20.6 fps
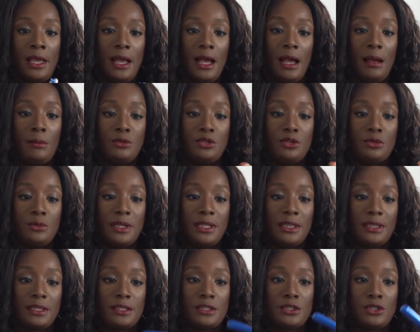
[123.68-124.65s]
I'm doing
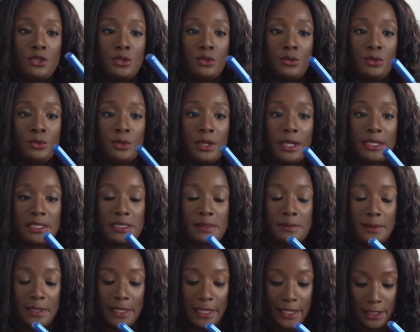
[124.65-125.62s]
this to
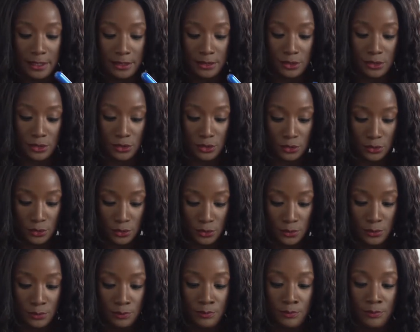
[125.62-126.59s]
explain to
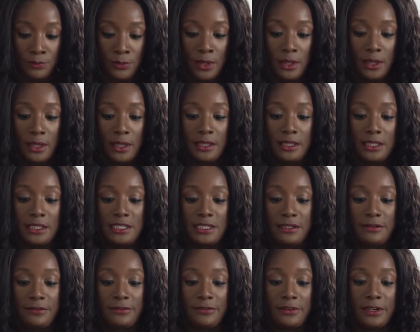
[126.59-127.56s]
you the
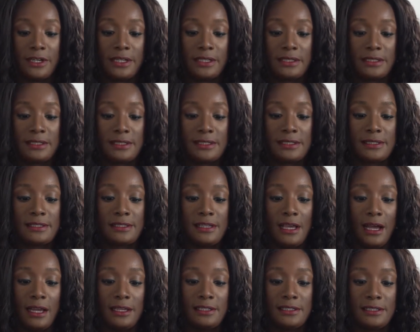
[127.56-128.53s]
different
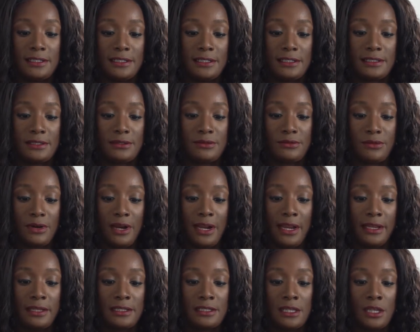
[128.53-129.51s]
sizes,
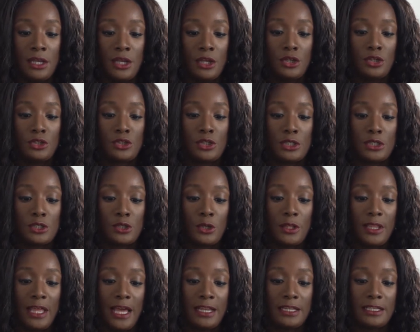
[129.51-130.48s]
right? So
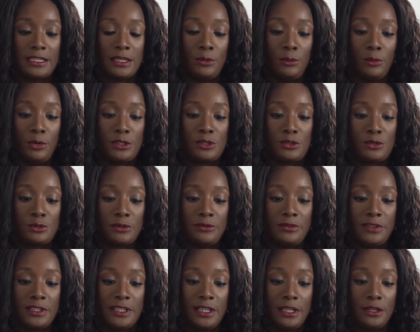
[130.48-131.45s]
that we're
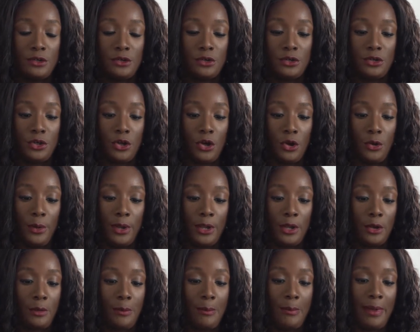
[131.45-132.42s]
swiftly then going to go
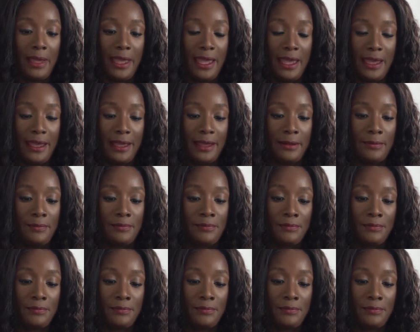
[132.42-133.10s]
and compare